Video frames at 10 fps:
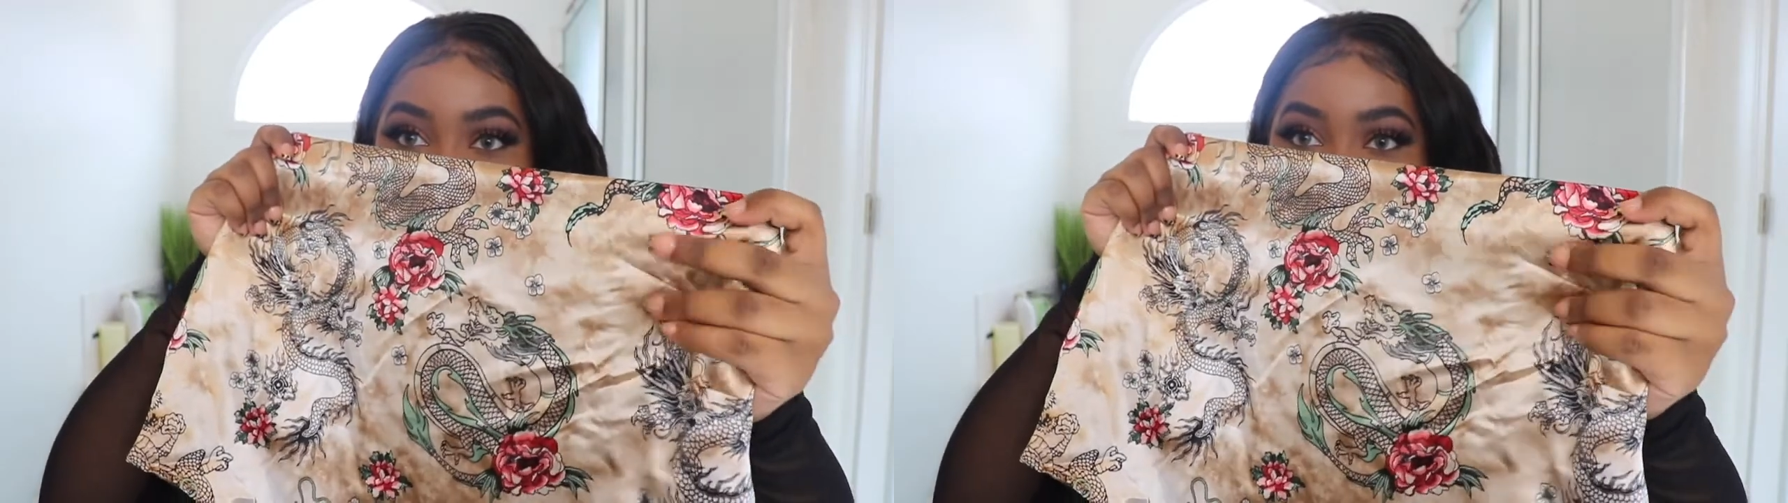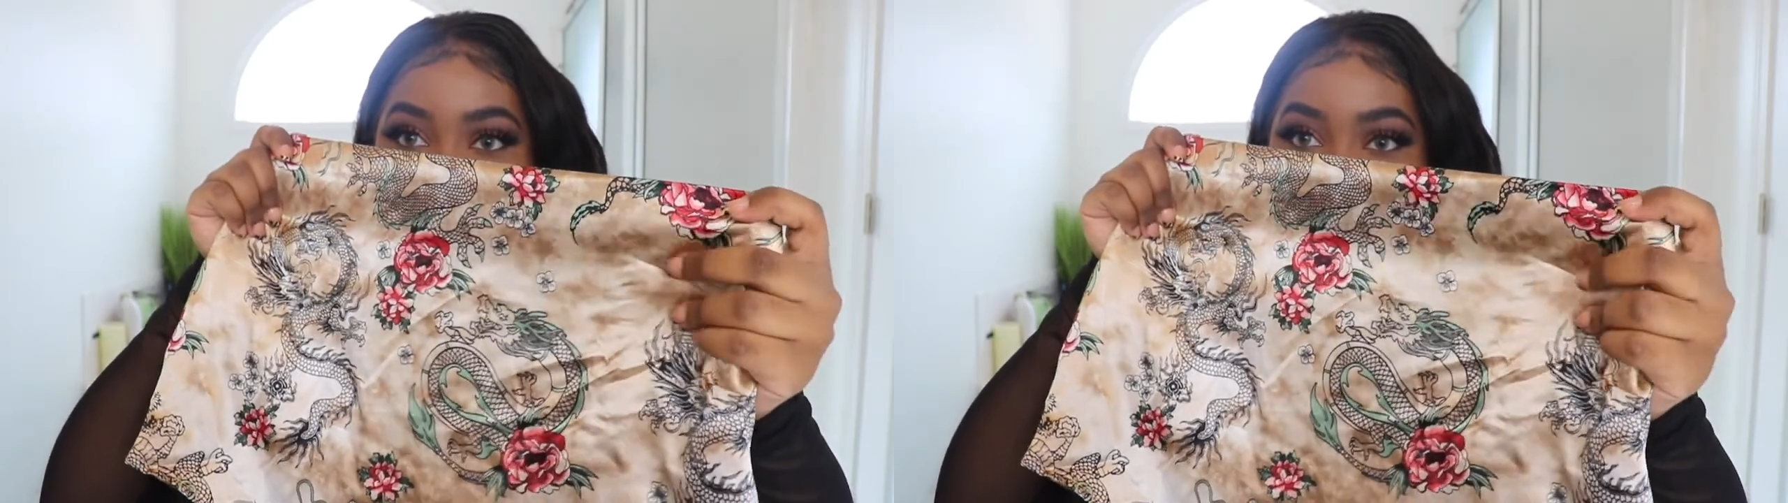
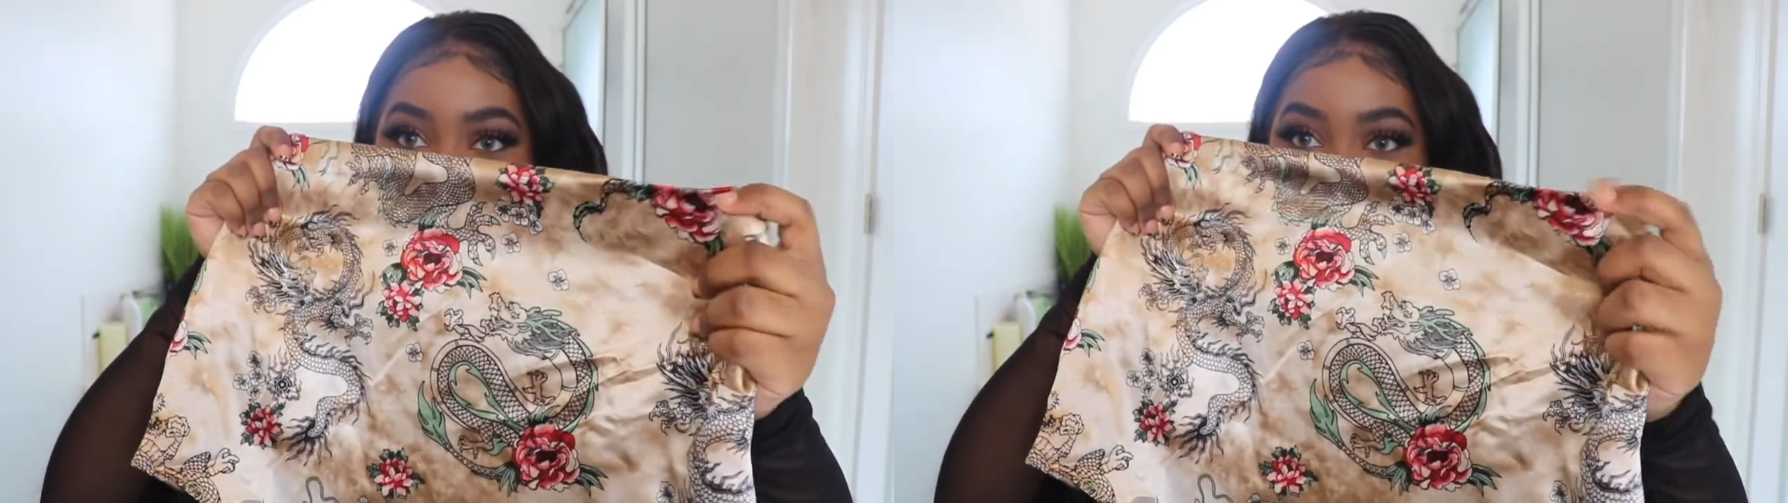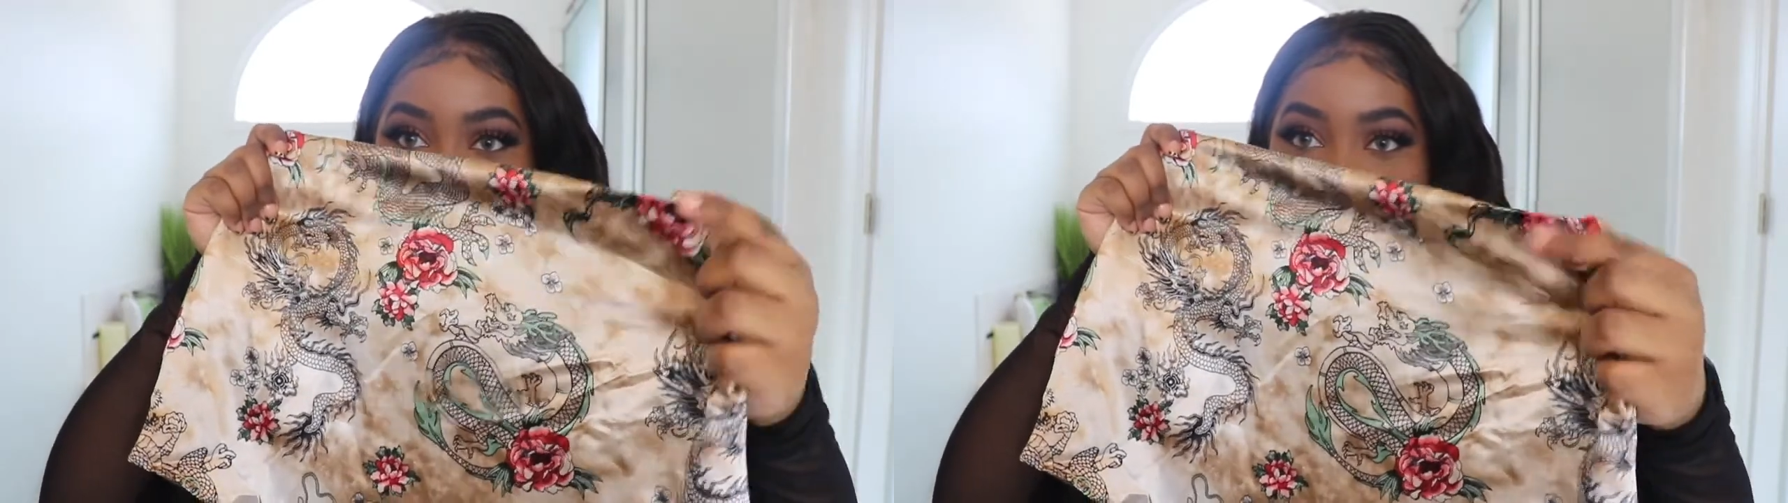
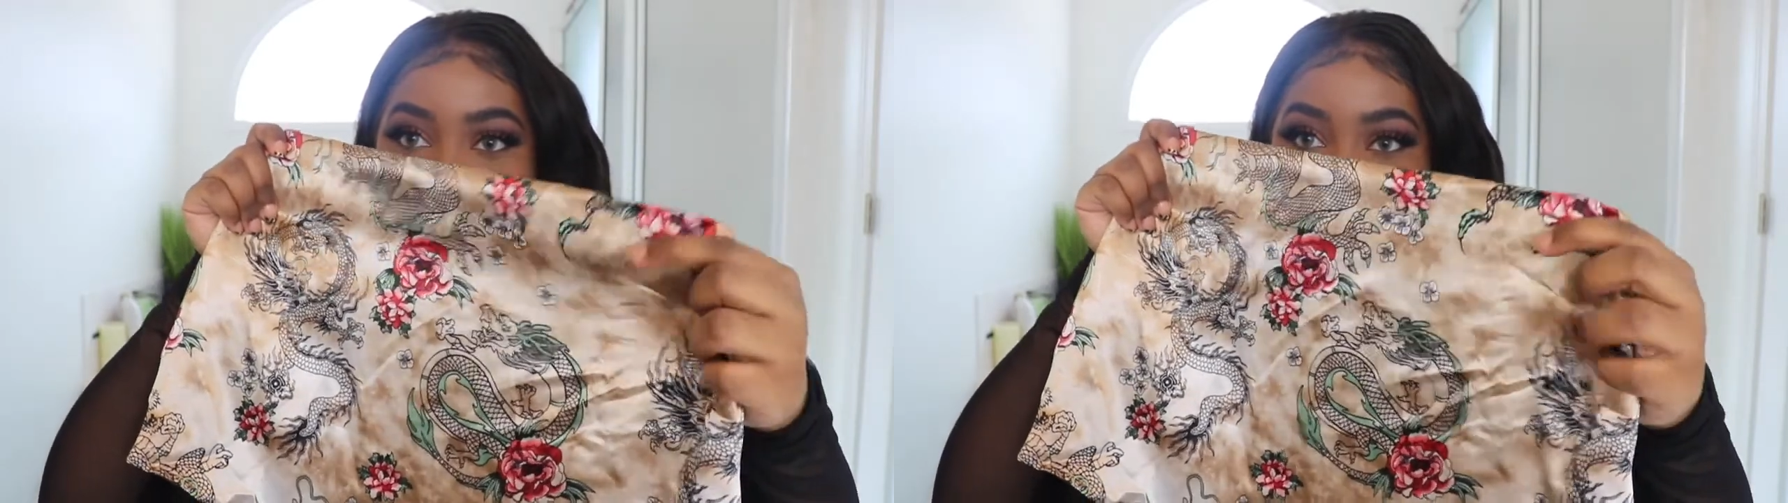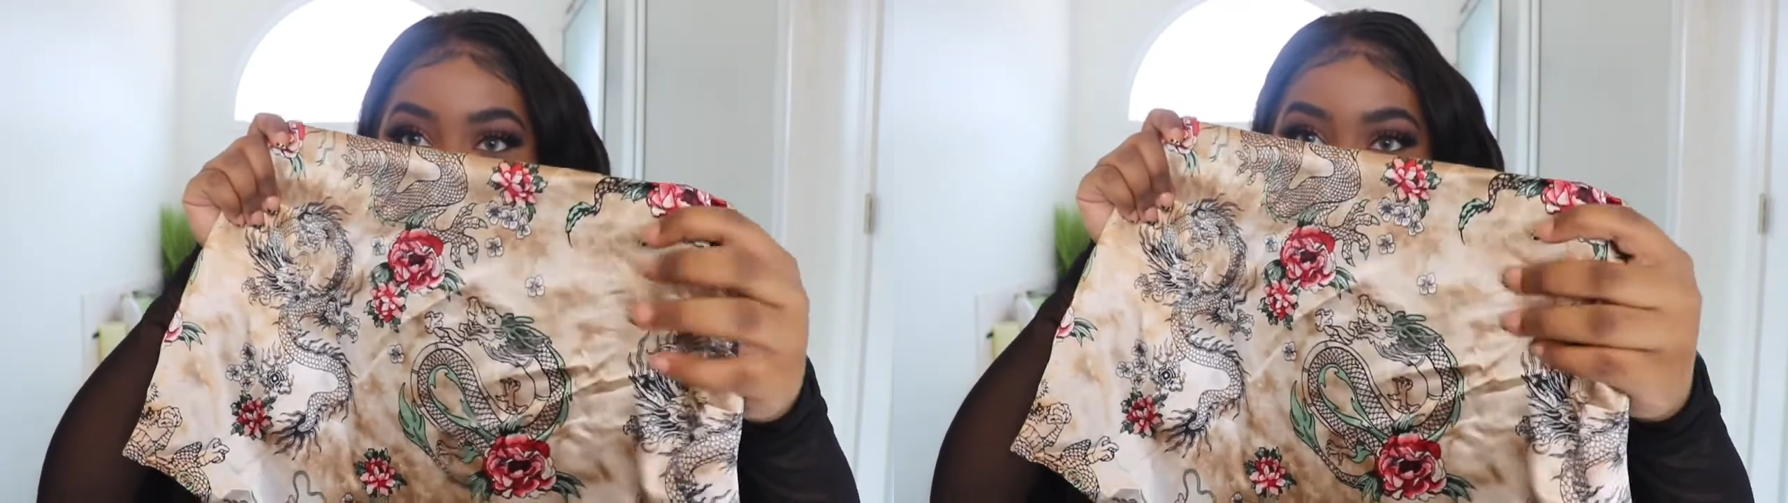
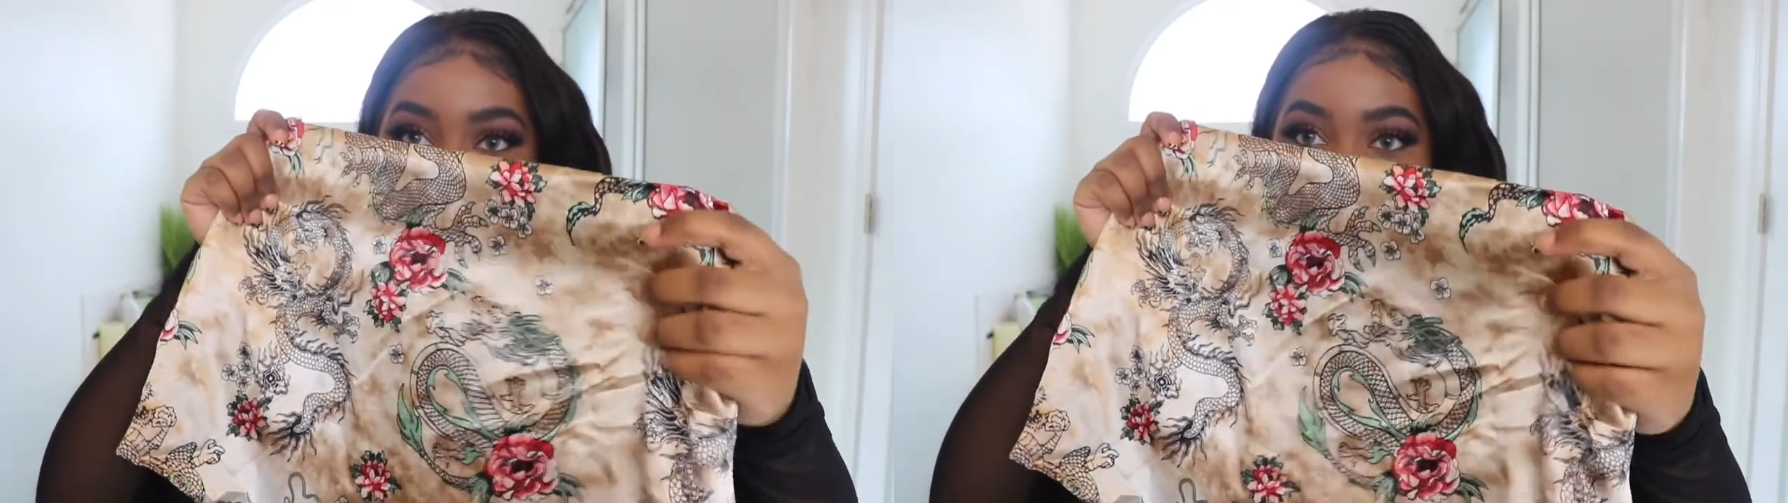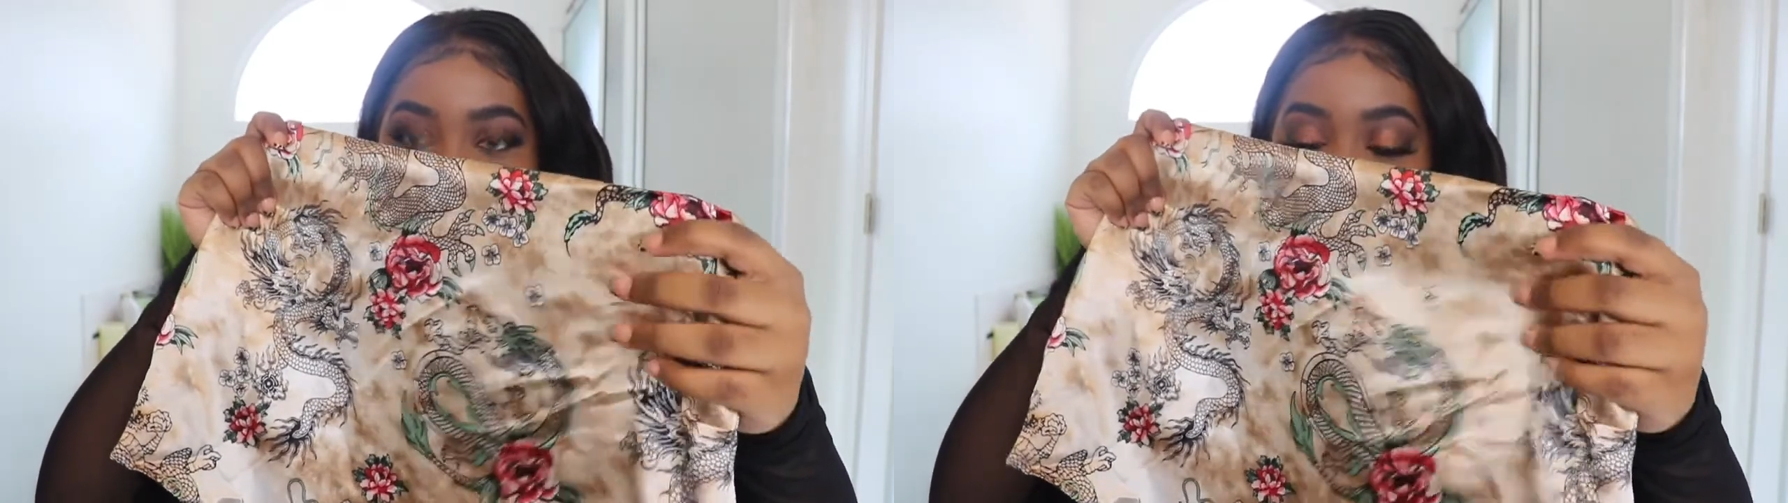smear
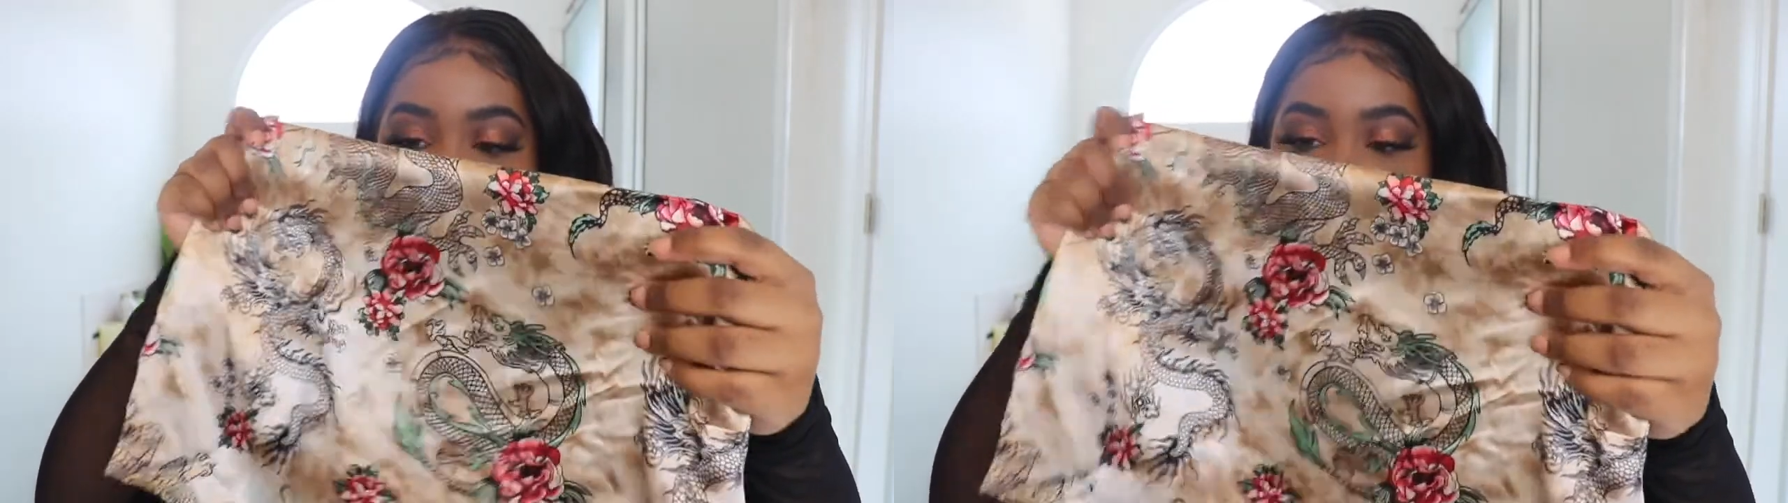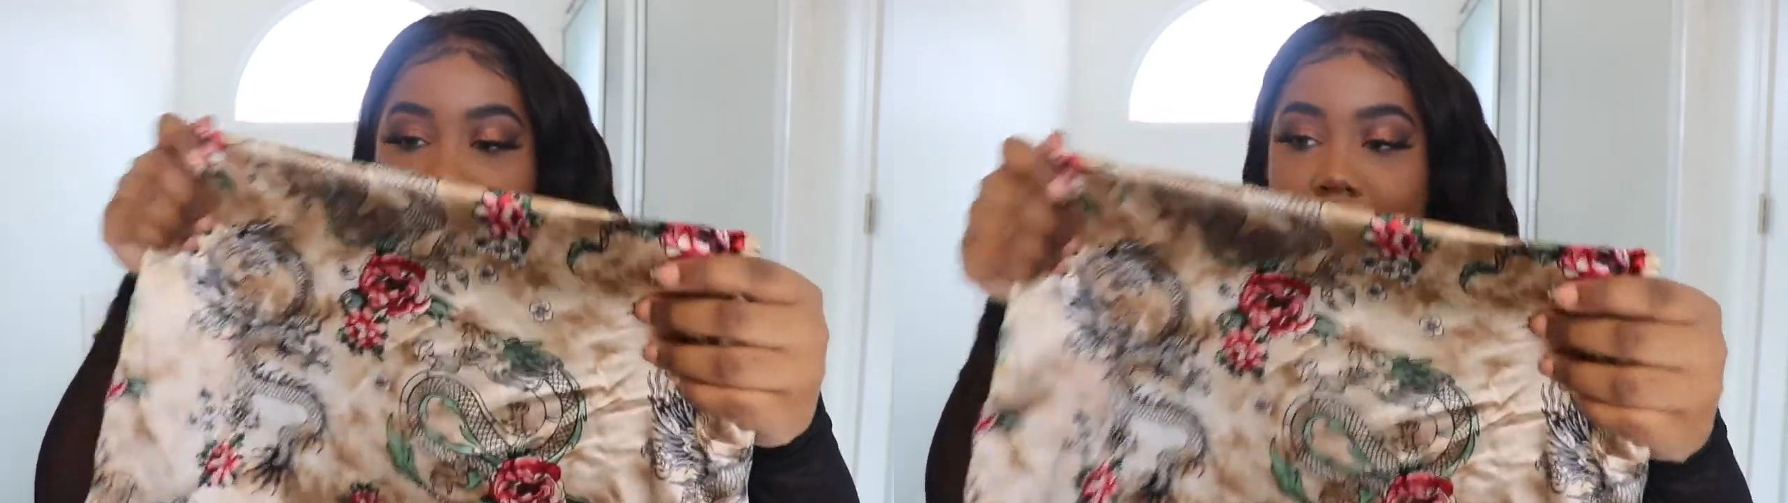design
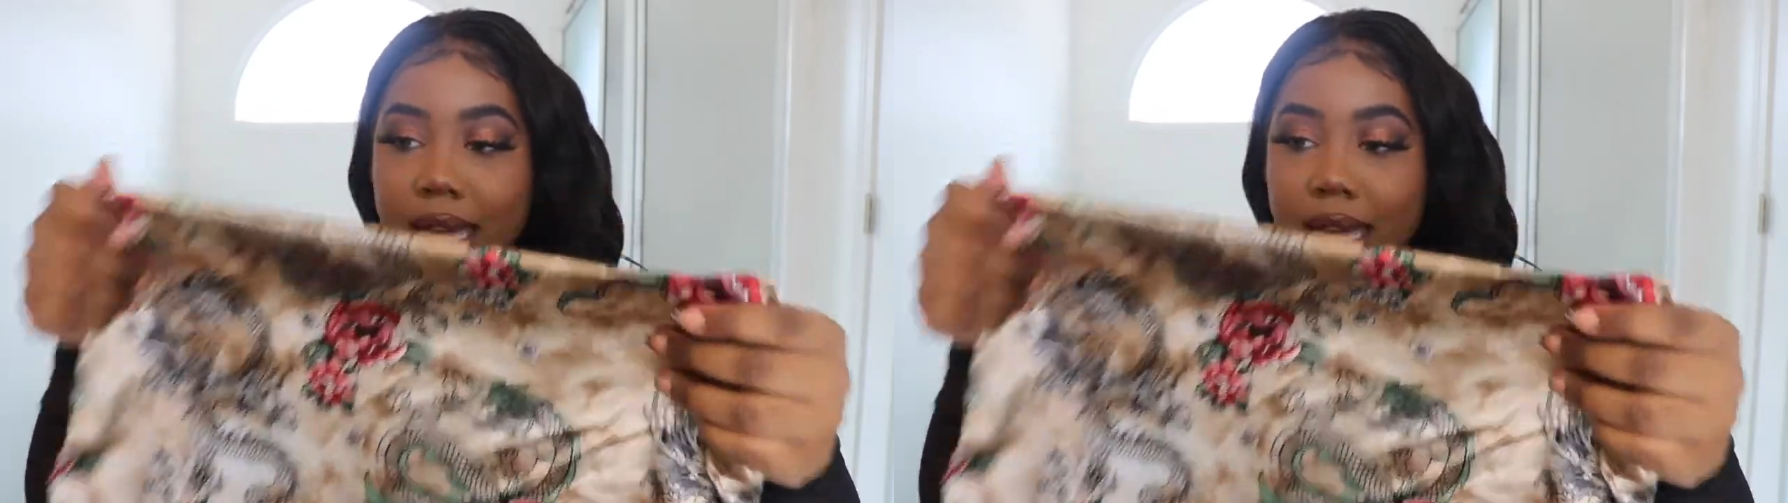going on.